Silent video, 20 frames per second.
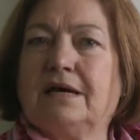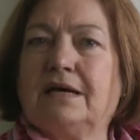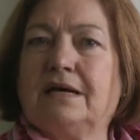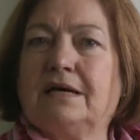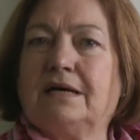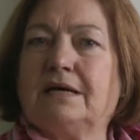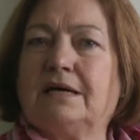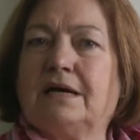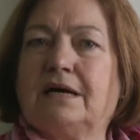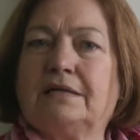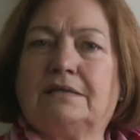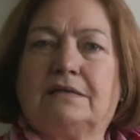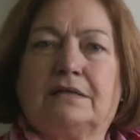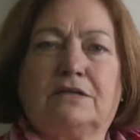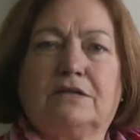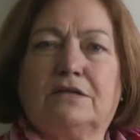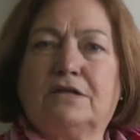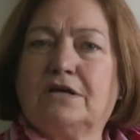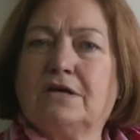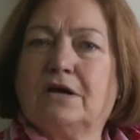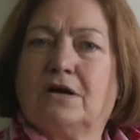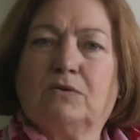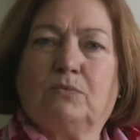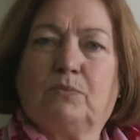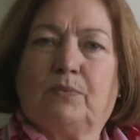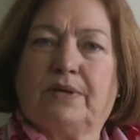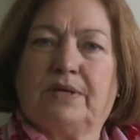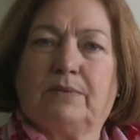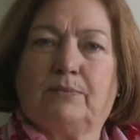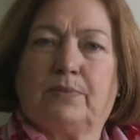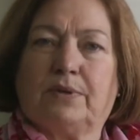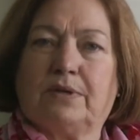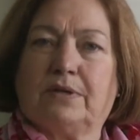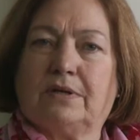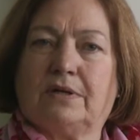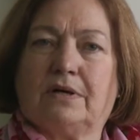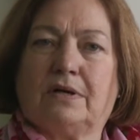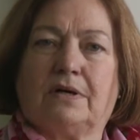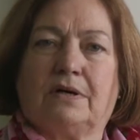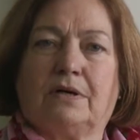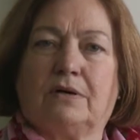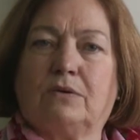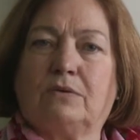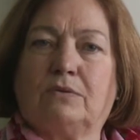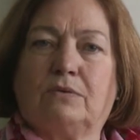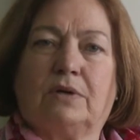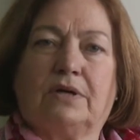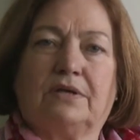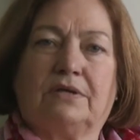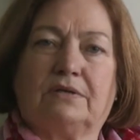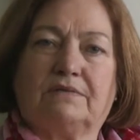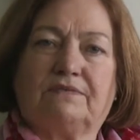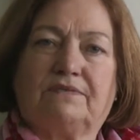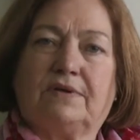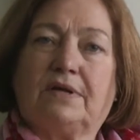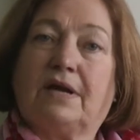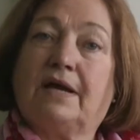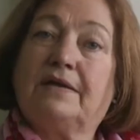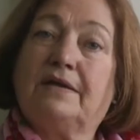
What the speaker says: And the young people are wonderful,